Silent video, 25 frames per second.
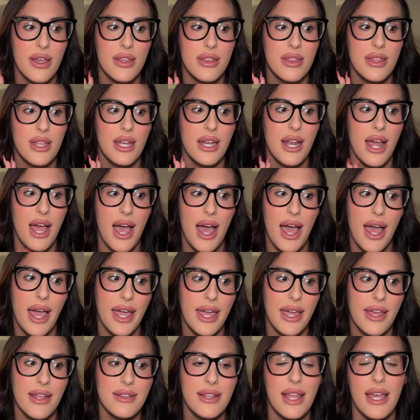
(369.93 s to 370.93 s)
that
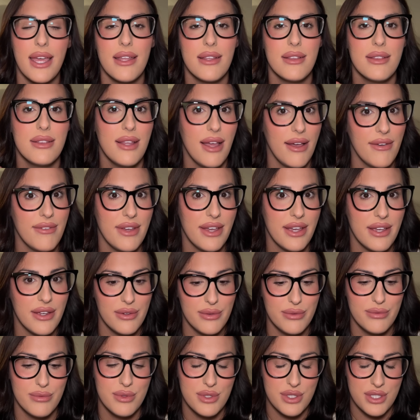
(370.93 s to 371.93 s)
I love it.
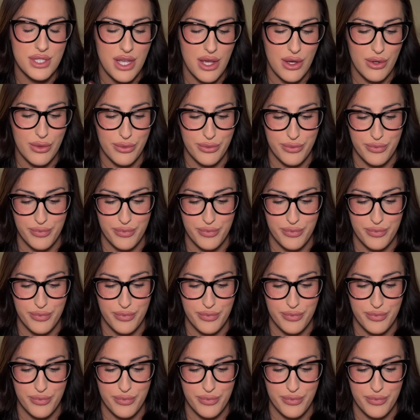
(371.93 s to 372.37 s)
So